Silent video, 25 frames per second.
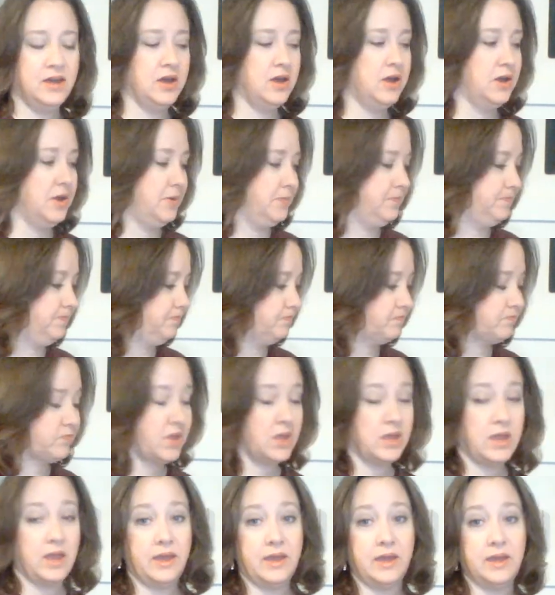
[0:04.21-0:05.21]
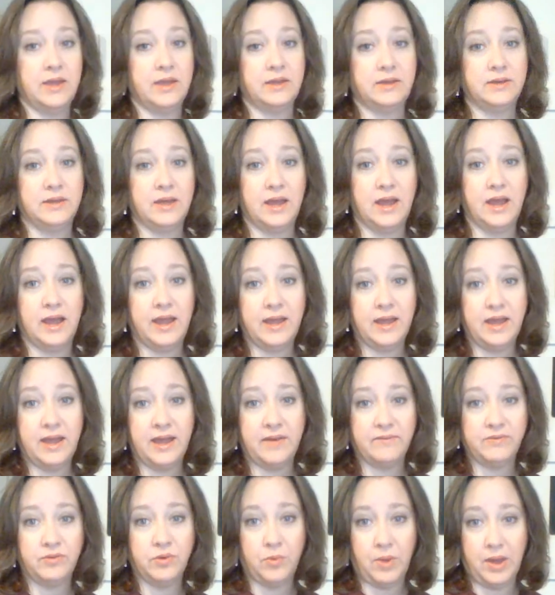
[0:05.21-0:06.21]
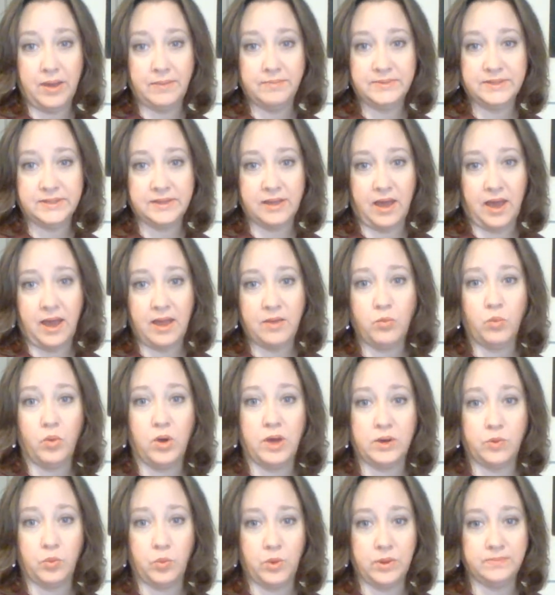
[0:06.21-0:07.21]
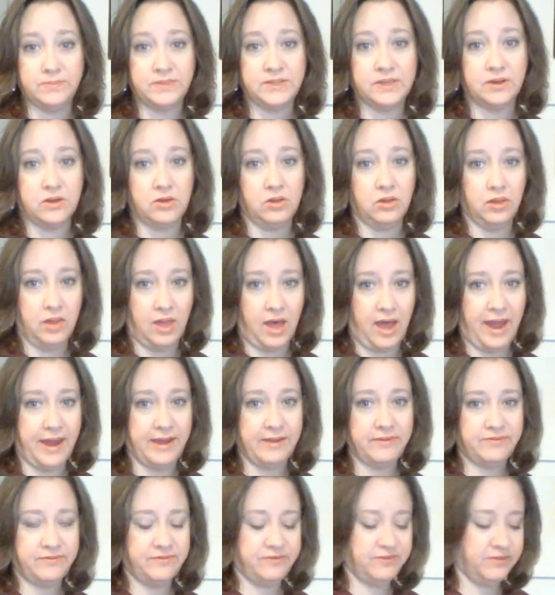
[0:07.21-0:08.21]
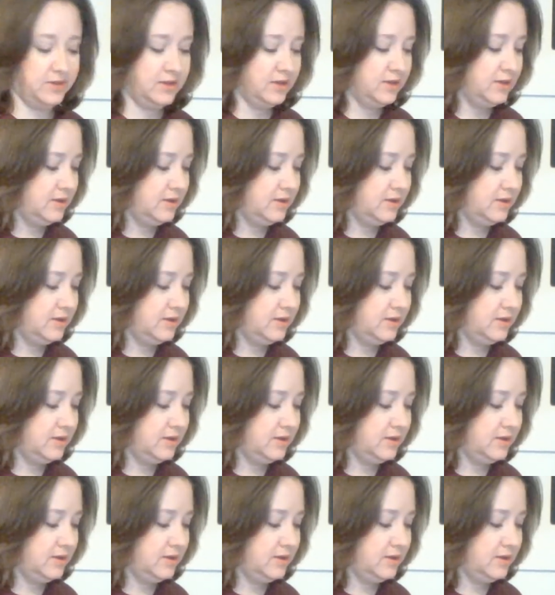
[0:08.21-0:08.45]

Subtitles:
and I have the website What a Whimsical Life.